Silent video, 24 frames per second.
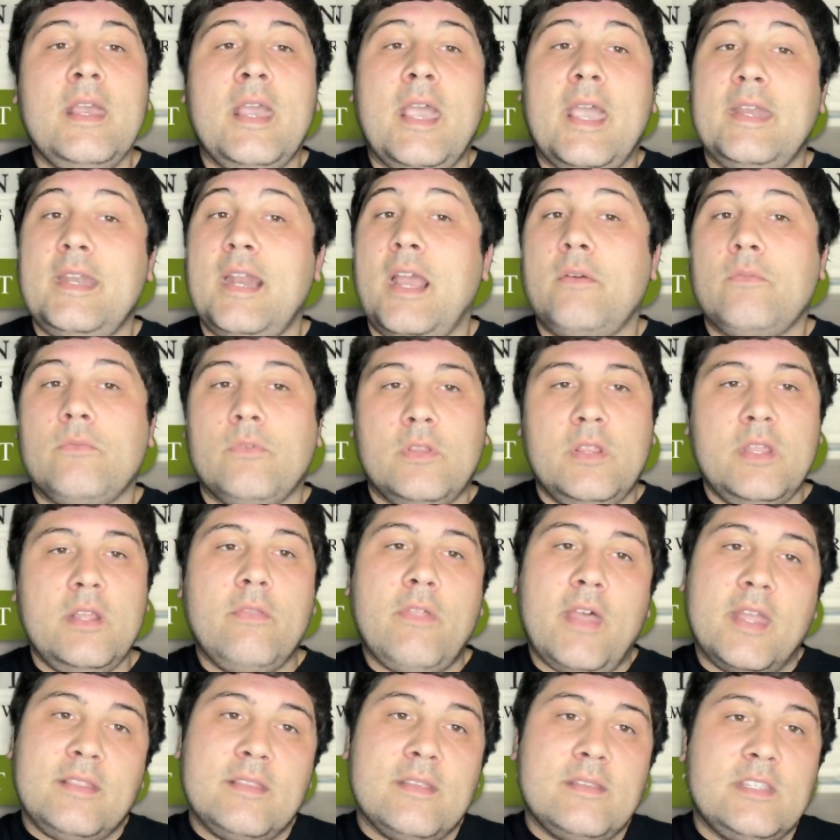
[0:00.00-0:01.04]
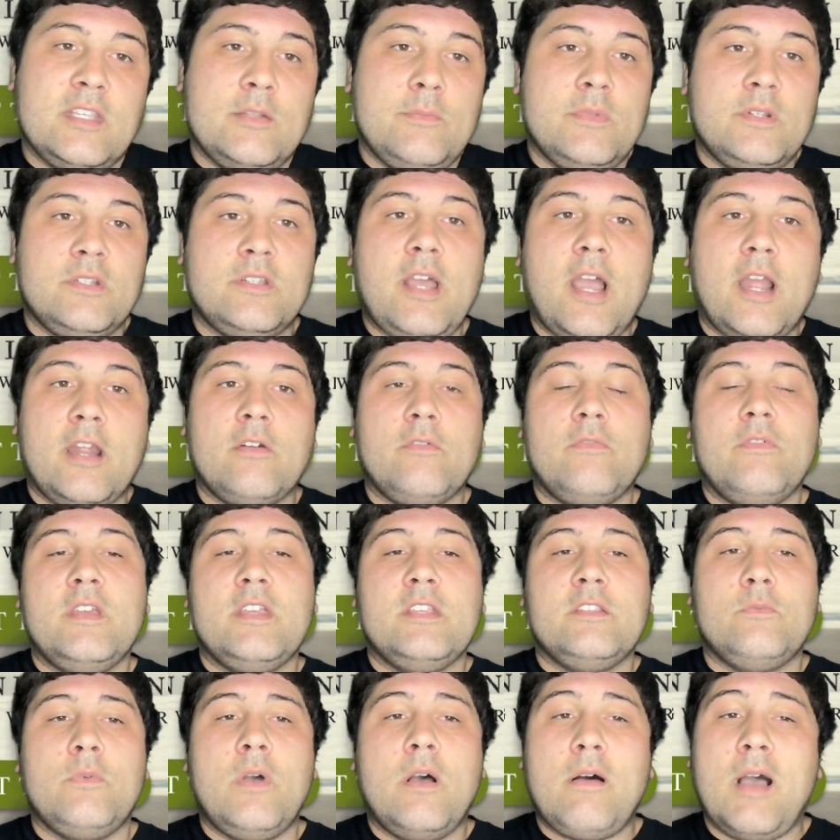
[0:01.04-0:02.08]
And I really like the cinematography
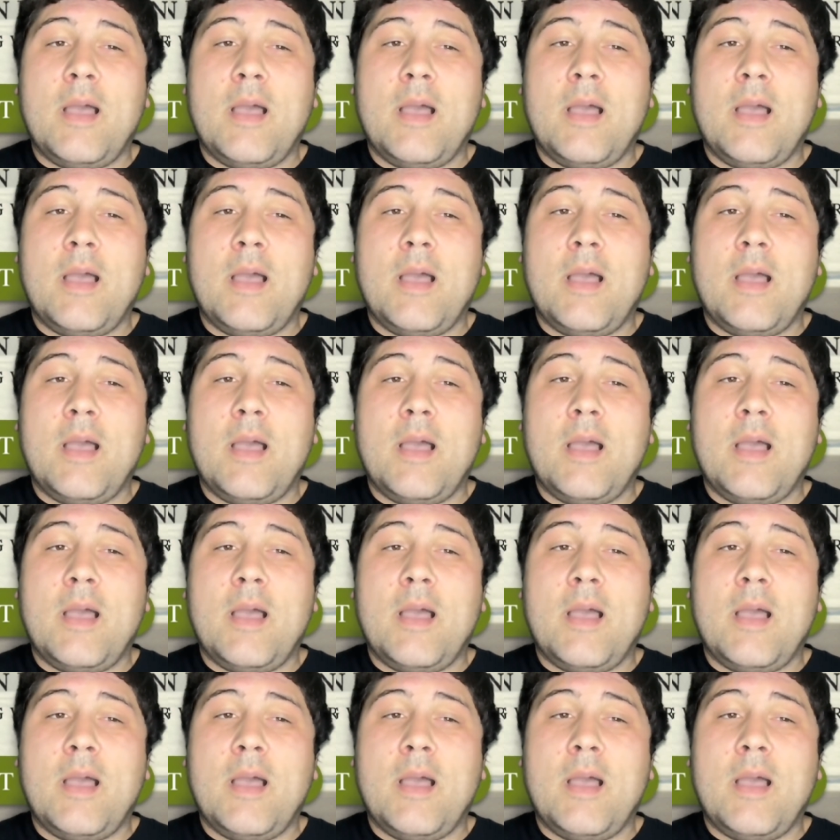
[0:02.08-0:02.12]
as well.